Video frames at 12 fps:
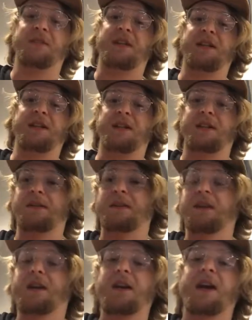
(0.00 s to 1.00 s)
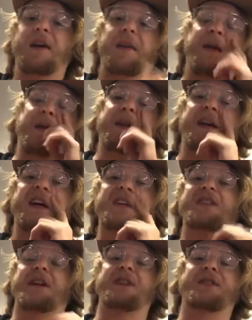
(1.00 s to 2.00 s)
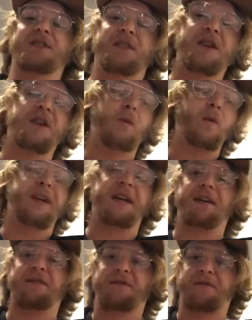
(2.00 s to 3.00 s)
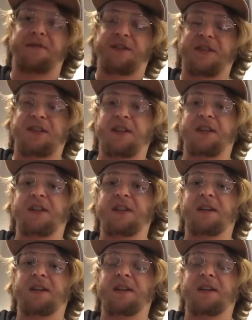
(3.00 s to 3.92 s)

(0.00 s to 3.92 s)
D, and then the next section we have C